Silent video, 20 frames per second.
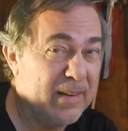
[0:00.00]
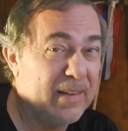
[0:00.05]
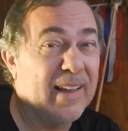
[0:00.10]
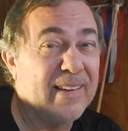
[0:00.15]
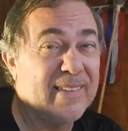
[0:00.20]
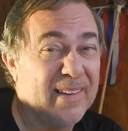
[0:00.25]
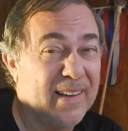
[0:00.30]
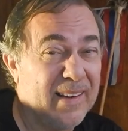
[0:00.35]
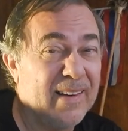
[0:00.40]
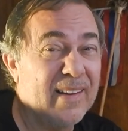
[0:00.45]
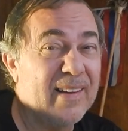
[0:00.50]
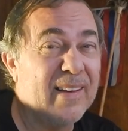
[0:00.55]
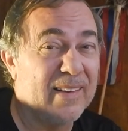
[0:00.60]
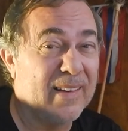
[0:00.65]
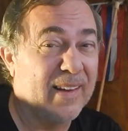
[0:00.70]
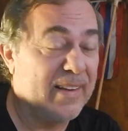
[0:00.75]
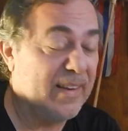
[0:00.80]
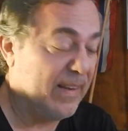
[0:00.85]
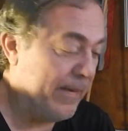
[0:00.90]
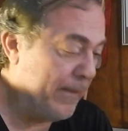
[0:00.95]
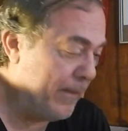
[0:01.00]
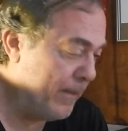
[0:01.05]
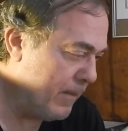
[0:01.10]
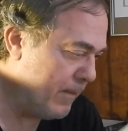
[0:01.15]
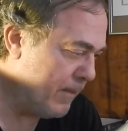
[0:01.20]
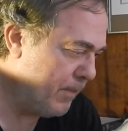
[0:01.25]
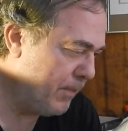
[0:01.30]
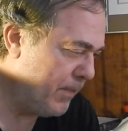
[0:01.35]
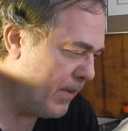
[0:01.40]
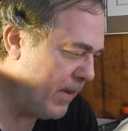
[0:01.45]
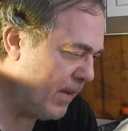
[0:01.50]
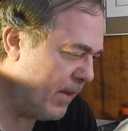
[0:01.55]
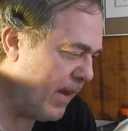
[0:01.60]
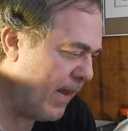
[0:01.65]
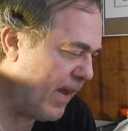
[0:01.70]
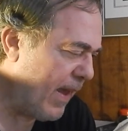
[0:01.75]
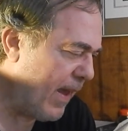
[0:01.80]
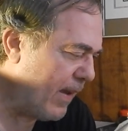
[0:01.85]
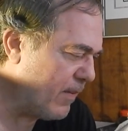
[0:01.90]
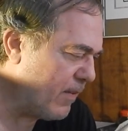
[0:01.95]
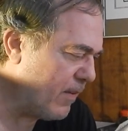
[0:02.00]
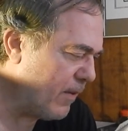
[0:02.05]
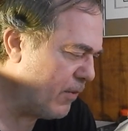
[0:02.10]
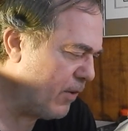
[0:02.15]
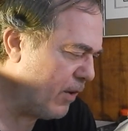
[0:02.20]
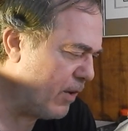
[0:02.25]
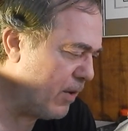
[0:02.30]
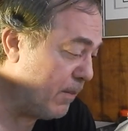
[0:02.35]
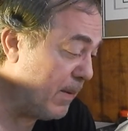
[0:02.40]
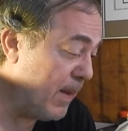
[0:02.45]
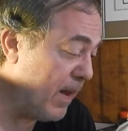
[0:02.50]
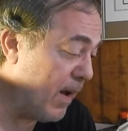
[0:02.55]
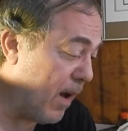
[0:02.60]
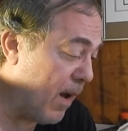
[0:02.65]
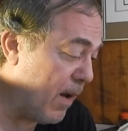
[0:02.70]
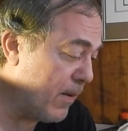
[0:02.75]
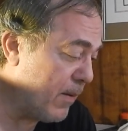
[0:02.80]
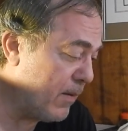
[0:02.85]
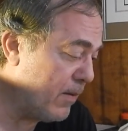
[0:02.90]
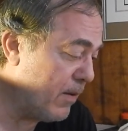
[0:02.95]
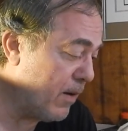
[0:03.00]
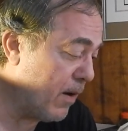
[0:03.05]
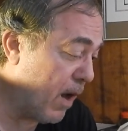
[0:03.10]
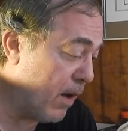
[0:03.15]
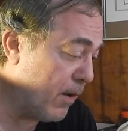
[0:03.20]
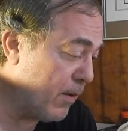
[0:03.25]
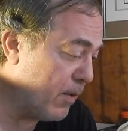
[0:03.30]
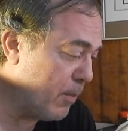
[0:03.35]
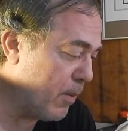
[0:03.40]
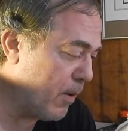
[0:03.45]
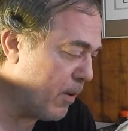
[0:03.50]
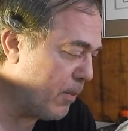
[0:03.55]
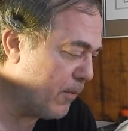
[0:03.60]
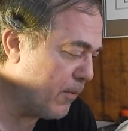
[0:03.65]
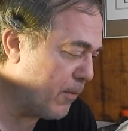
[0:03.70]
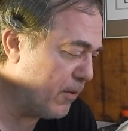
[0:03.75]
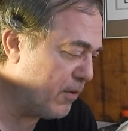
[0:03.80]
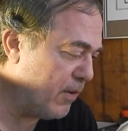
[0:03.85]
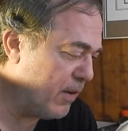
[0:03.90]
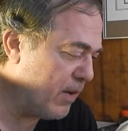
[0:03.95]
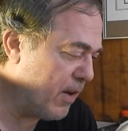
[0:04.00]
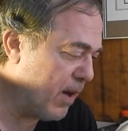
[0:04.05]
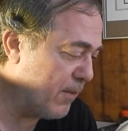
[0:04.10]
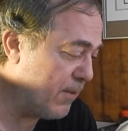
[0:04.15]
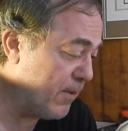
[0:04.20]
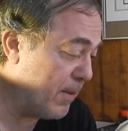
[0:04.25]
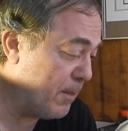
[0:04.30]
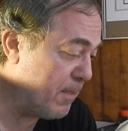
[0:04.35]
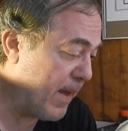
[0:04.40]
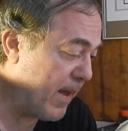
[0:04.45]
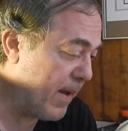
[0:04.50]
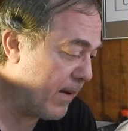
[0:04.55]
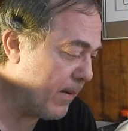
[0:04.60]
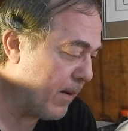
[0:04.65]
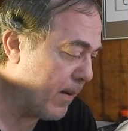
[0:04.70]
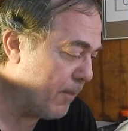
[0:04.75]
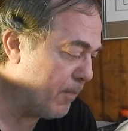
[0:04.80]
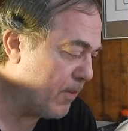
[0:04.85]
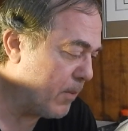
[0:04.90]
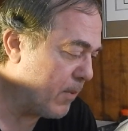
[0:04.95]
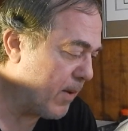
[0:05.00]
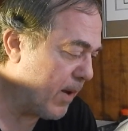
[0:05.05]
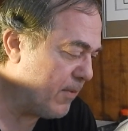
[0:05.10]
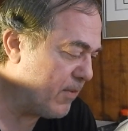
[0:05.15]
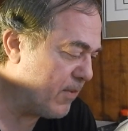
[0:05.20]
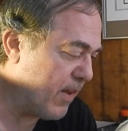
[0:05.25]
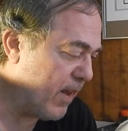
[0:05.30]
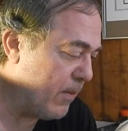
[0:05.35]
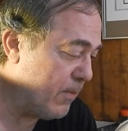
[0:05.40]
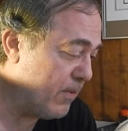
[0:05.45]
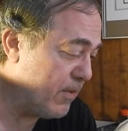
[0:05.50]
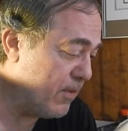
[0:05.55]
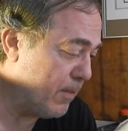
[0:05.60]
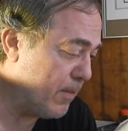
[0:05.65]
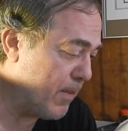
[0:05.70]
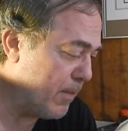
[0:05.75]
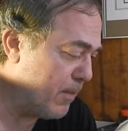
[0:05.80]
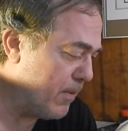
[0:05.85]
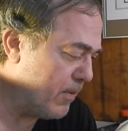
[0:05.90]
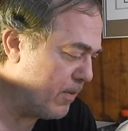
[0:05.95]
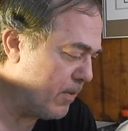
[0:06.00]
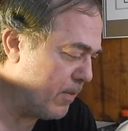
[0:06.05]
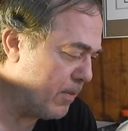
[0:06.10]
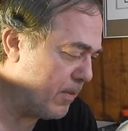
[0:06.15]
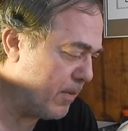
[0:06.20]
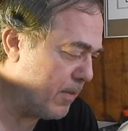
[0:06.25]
That's it. Kala'i. Asked if she could be honor the boy before she covered it back up. The gravesite, she remembers,